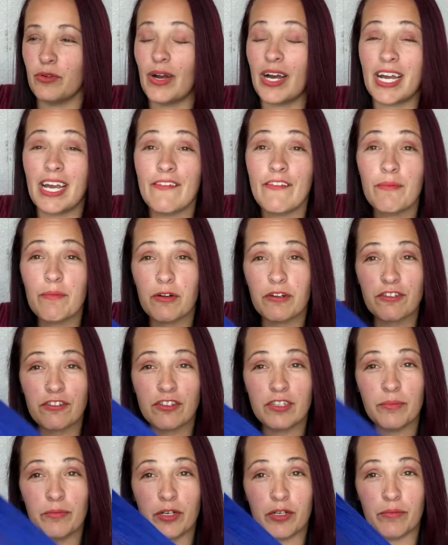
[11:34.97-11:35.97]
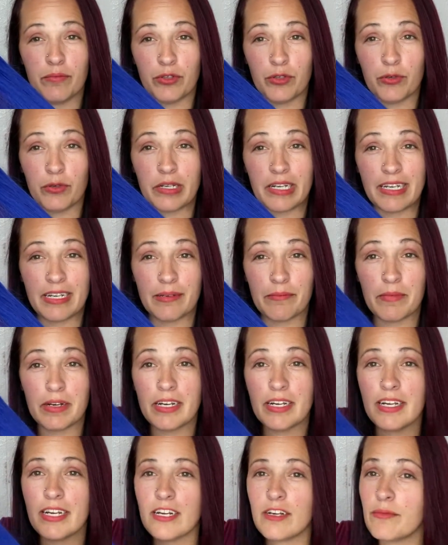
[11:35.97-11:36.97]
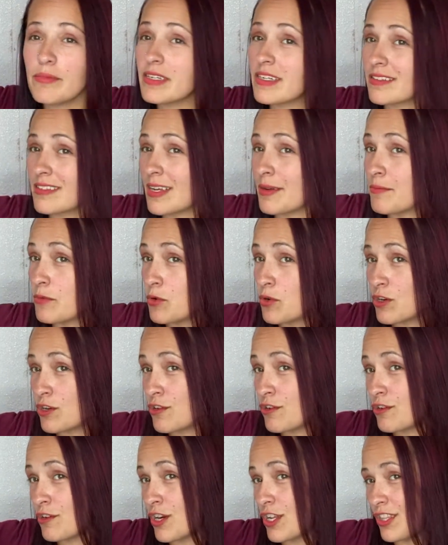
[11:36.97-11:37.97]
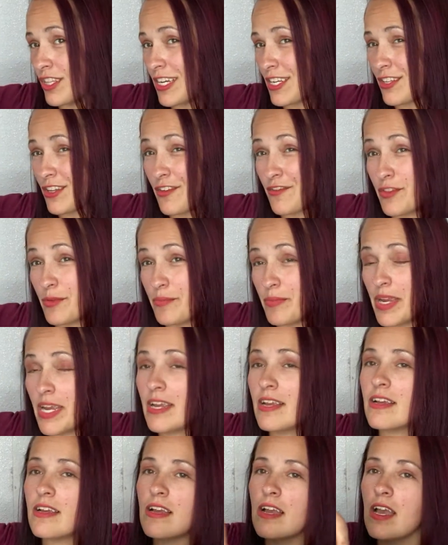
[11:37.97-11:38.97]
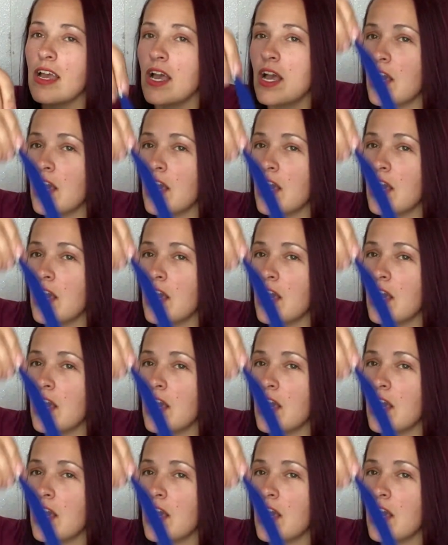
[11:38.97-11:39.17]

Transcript: I haven't personally put blue in my hair because I'm more like of the pink,